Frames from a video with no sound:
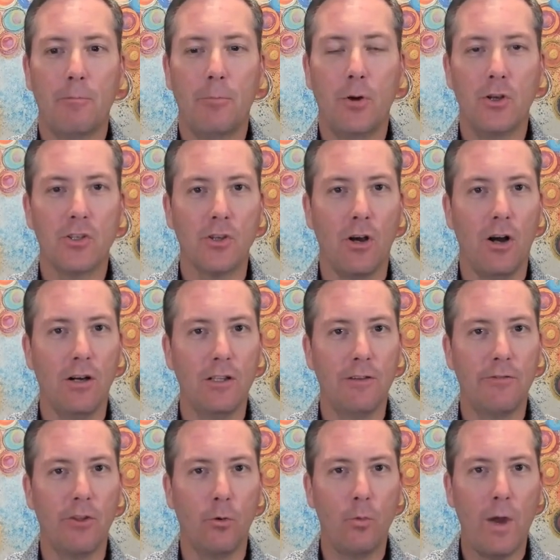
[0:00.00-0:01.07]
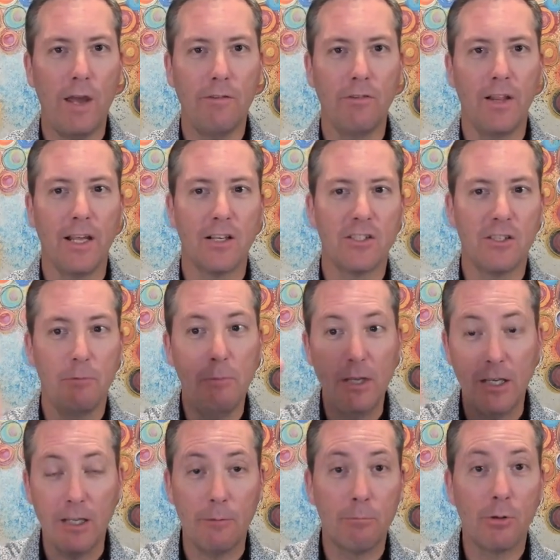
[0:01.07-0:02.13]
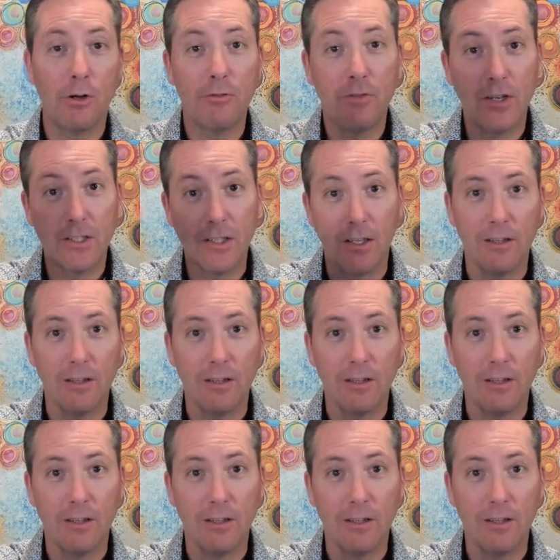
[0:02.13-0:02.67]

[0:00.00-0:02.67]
push all of the wavelengths to be in perfect